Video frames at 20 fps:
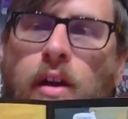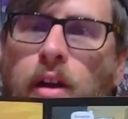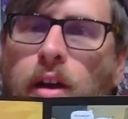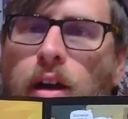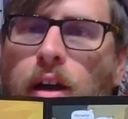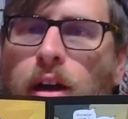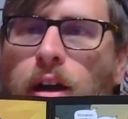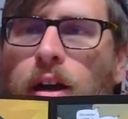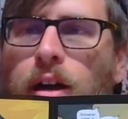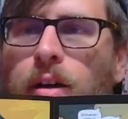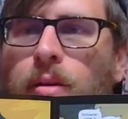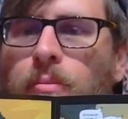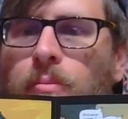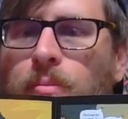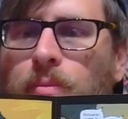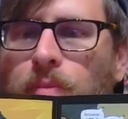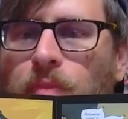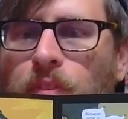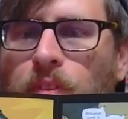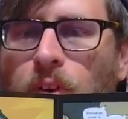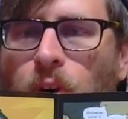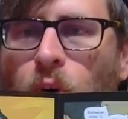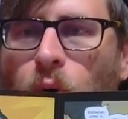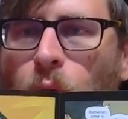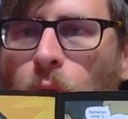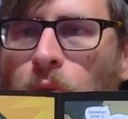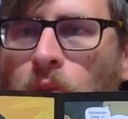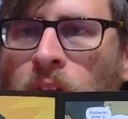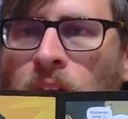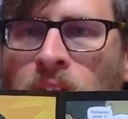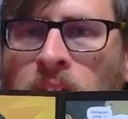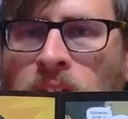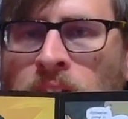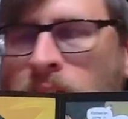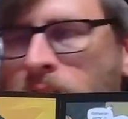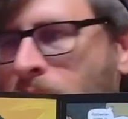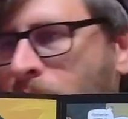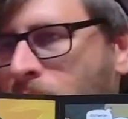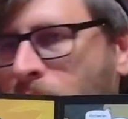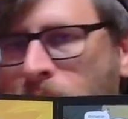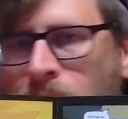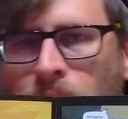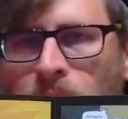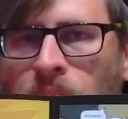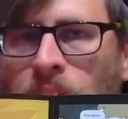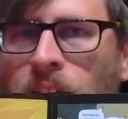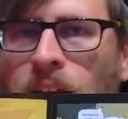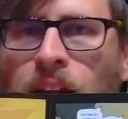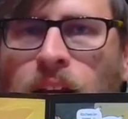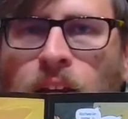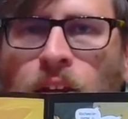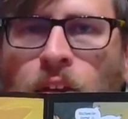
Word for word: the whole thing is they got to